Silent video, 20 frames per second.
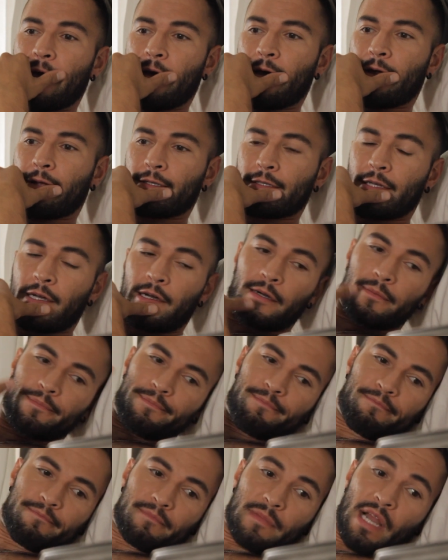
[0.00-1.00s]
and
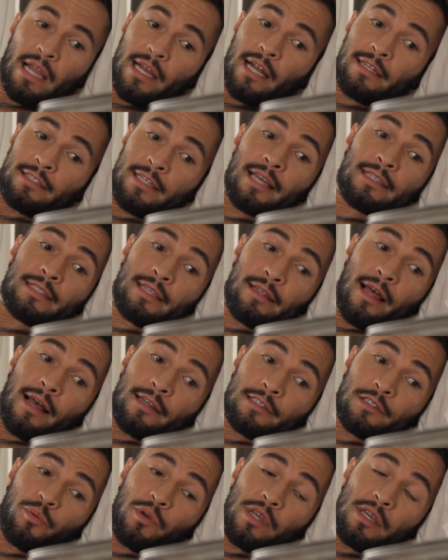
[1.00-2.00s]
um, I got tested
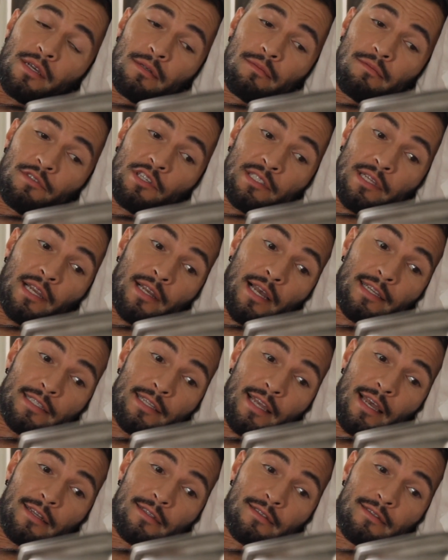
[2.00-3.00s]
last week, just like I
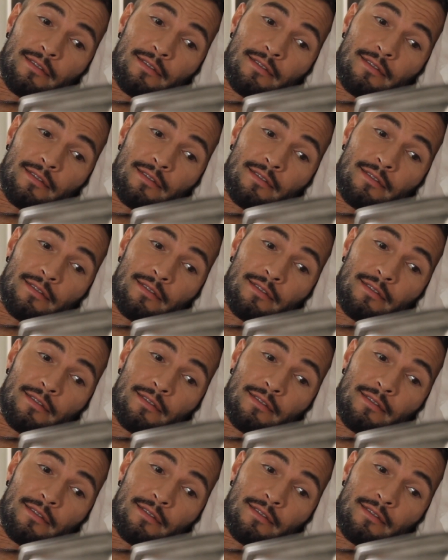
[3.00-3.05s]
said,